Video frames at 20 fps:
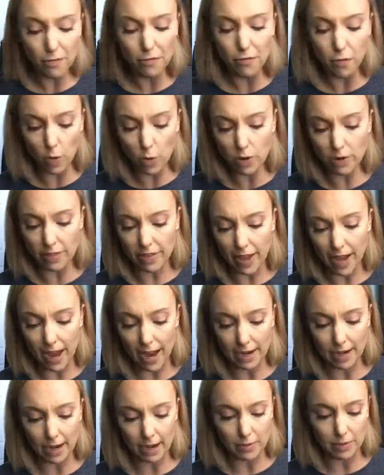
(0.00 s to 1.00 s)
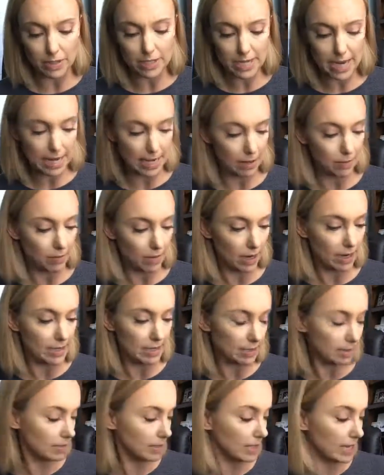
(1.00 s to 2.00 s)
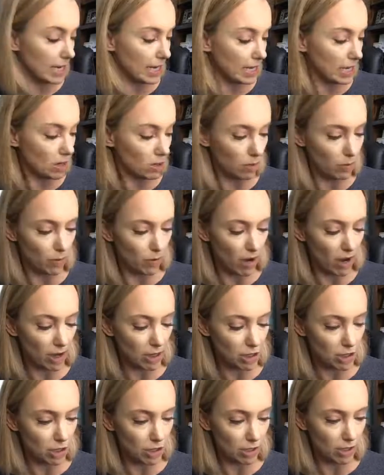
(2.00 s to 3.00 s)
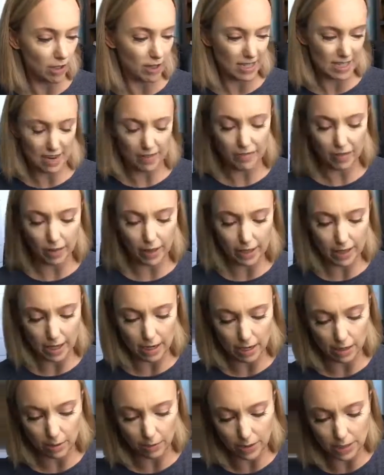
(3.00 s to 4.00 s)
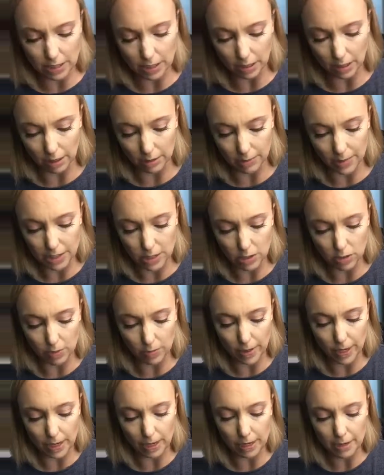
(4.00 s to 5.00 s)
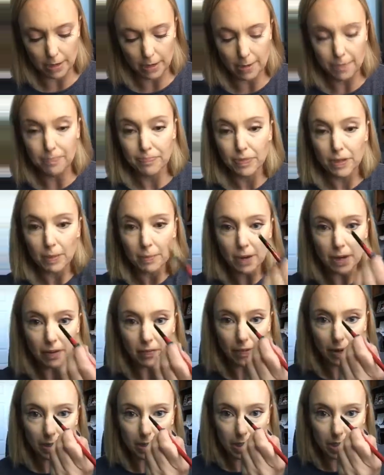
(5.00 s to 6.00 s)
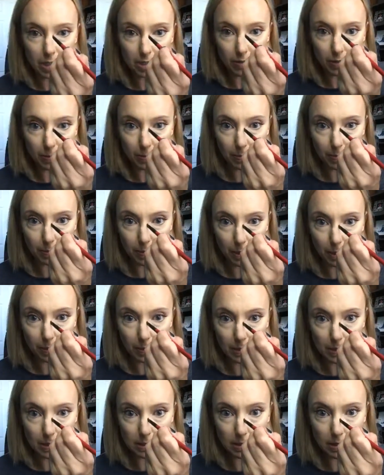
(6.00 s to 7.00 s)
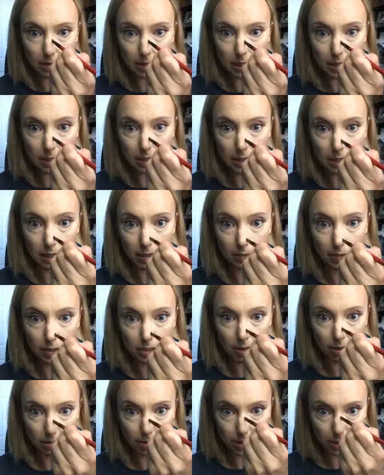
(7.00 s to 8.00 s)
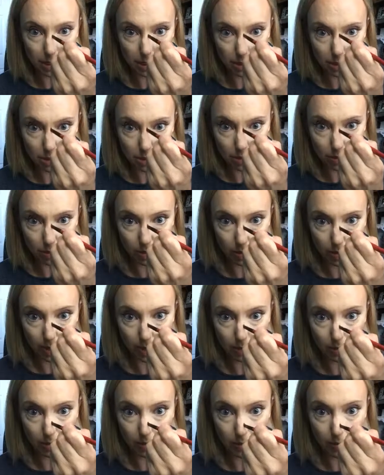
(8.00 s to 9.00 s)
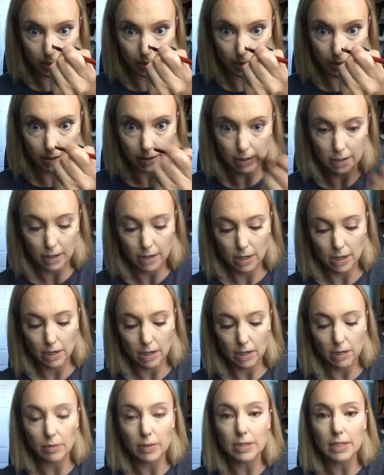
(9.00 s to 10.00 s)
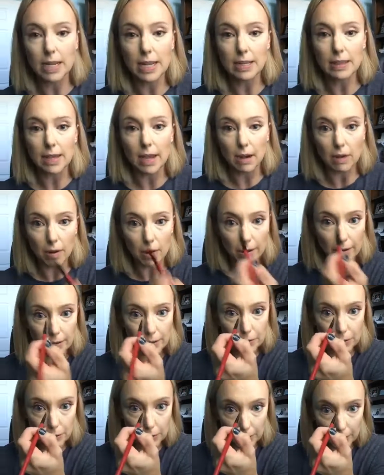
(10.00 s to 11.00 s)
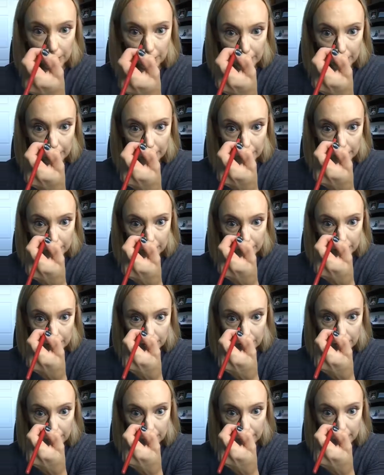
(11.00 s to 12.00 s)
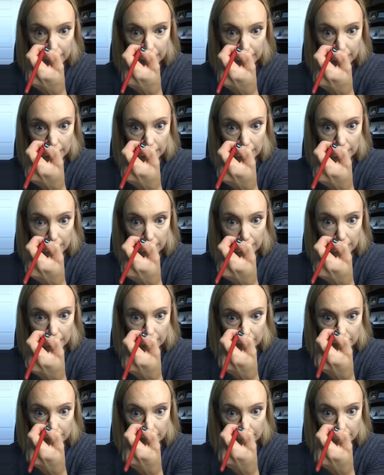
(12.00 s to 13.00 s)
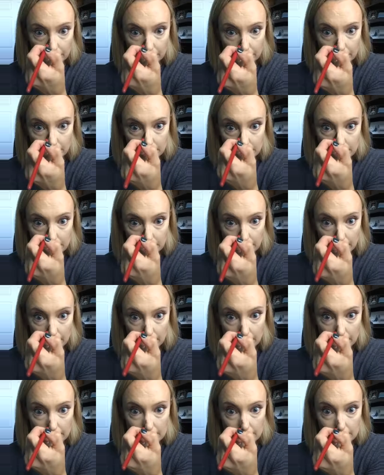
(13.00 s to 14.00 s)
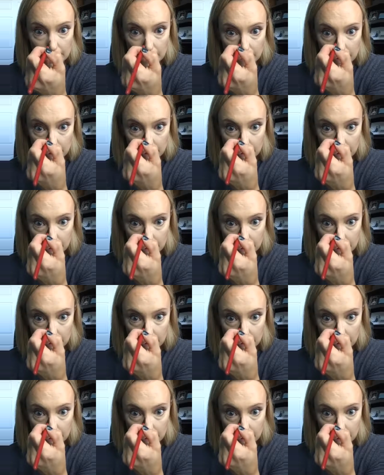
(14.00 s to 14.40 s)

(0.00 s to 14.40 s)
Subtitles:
For that, I would take a skinnier brush, because I feel like that other one's a little bit too big. But if I, just for purposes, I'll take a skinny brush, and I'll just kind of show you how you would take that contour right down the sides